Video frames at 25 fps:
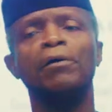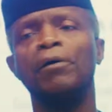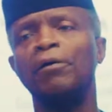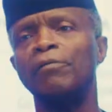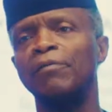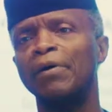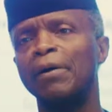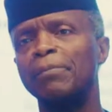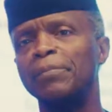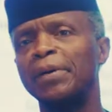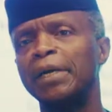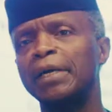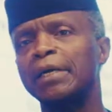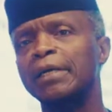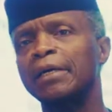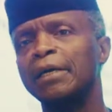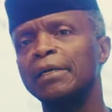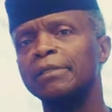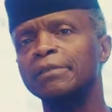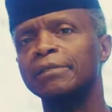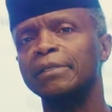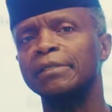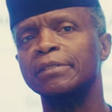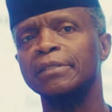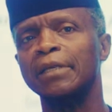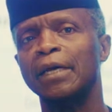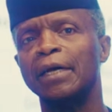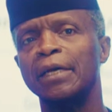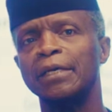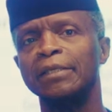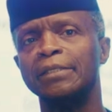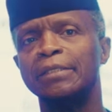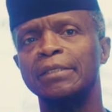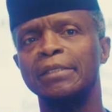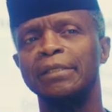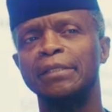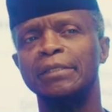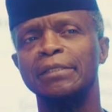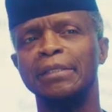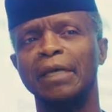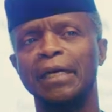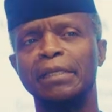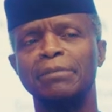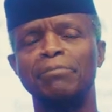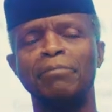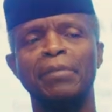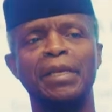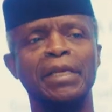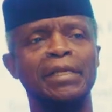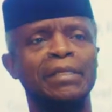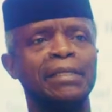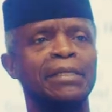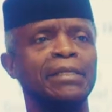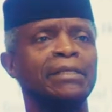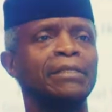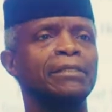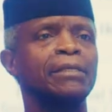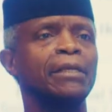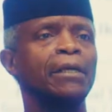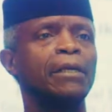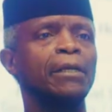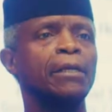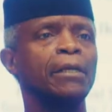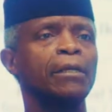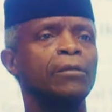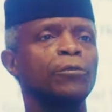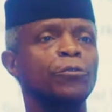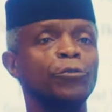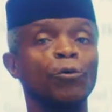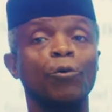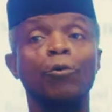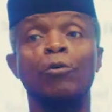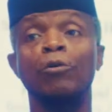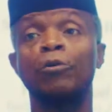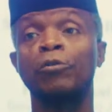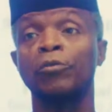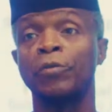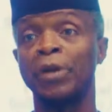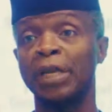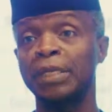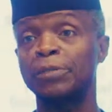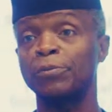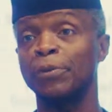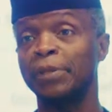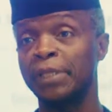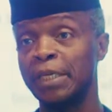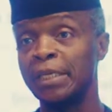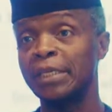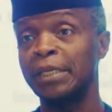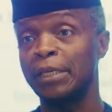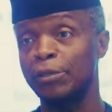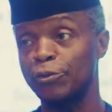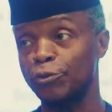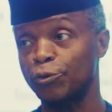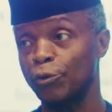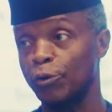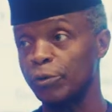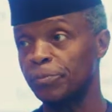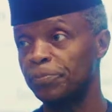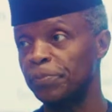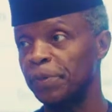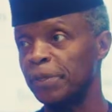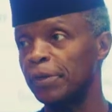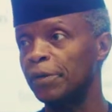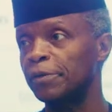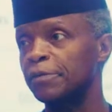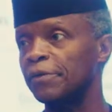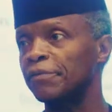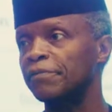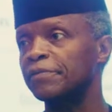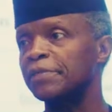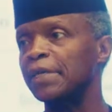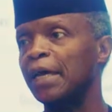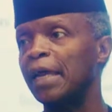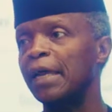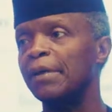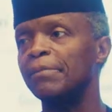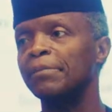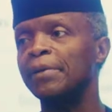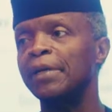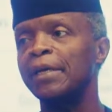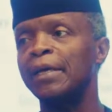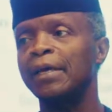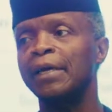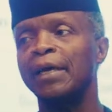of American society that made it so great within a short period of time.